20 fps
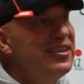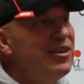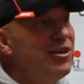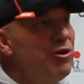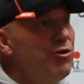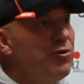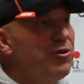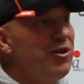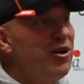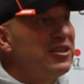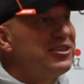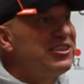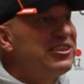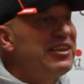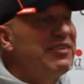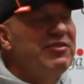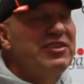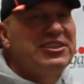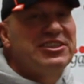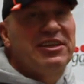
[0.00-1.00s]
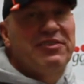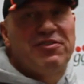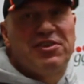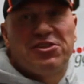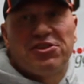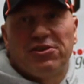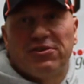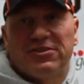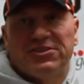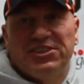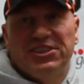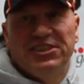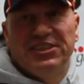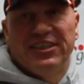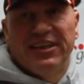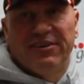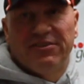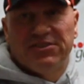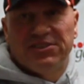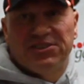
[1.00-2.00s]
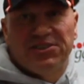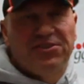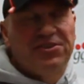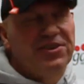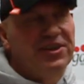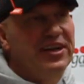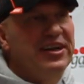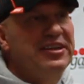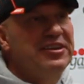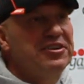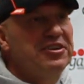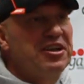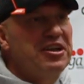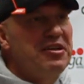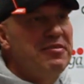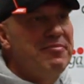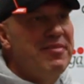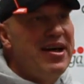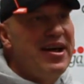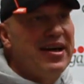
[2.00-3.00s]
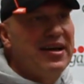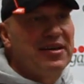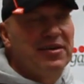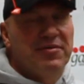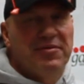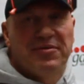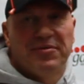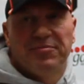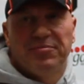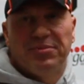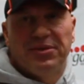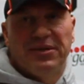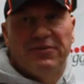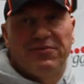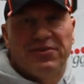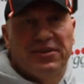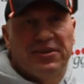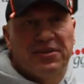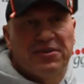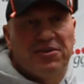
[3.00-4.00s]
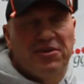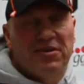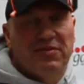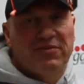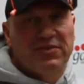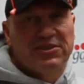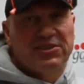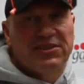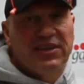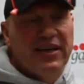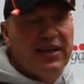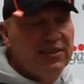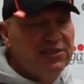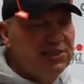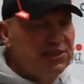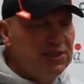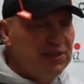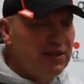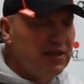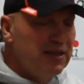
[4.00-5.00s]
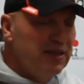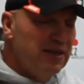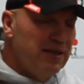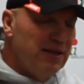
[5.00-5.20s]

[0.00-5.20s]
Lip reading: who lost 77-13 to Arizona and then came back and played for the conference title. So